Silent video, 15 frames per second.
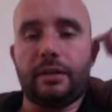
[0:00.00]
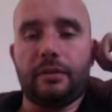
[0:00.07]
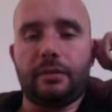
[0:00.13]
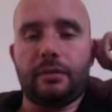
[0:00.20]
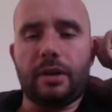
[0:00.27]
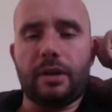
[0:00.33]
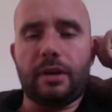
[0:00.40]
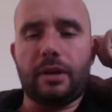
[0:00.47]

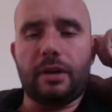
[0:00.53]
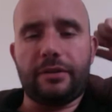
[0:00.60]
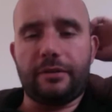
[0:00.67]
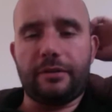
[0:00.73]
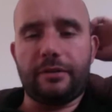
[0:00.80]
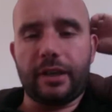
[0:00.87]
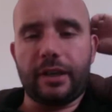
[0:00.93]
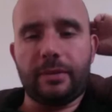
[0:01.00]
how do you
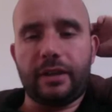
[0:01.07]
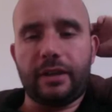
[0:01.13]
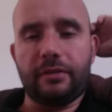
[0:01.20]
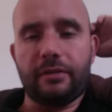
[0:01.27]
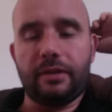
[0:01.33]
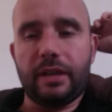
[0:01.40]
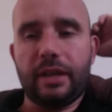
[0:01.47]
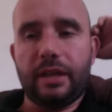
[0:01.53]
think about
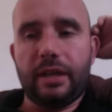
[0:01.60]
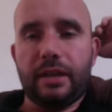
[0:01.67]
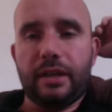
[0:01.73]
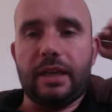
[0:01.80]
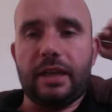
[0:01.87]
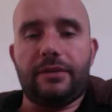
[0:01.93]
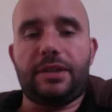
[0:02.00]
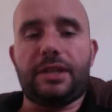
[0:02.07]

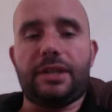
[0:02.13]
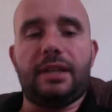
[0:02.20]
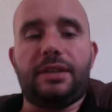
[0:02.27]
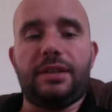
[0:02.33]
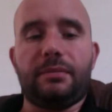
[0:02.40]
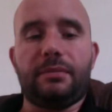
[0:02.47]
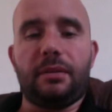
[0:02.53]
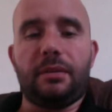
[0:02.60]

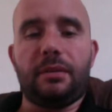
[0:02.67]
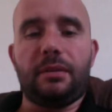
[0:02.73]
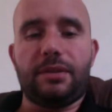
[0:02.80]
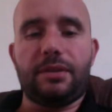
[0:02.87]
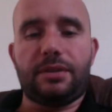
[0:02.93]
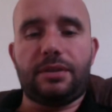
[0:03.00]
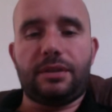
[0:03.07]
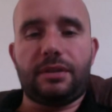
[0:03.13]
advertising? Maybe
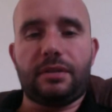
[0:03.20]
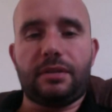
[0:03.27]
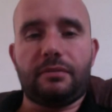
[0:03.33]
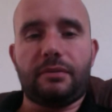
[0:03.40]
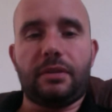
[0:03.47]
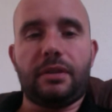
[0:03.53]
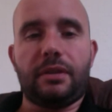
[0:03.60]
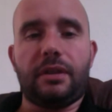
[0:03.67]
just
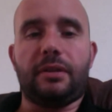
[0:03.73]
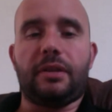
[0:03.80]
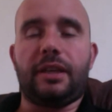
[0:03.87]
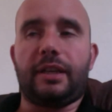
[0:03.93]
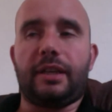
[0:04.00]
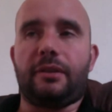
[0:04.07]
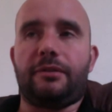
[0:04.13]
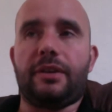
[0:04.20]

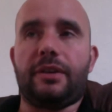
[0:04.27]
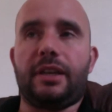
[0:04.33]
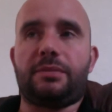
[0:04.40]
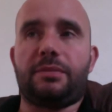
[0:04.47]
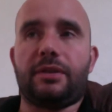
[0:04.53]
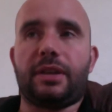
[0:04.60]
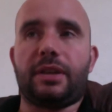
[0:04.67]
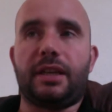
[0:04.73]
like a
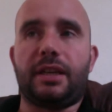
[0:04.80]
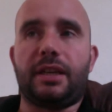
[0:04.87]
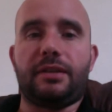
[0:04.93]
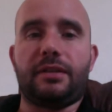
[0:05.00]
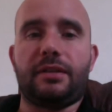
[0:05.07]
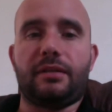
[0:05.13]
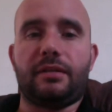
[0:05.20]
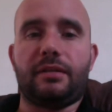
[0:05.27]
Facebook ad
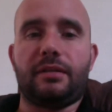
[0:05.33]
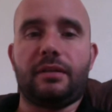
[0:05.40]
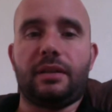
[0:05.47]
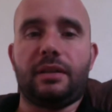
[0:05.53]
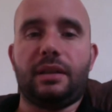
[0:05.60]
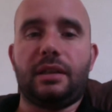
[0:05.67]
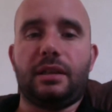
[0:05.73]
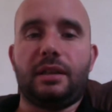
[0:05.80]

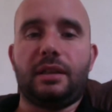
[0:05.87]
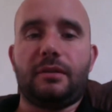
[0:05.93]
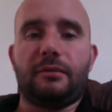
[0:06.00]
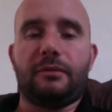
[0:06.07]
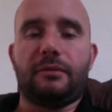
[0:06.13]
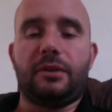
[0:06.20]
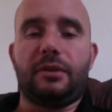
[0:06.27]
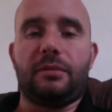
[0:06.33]
for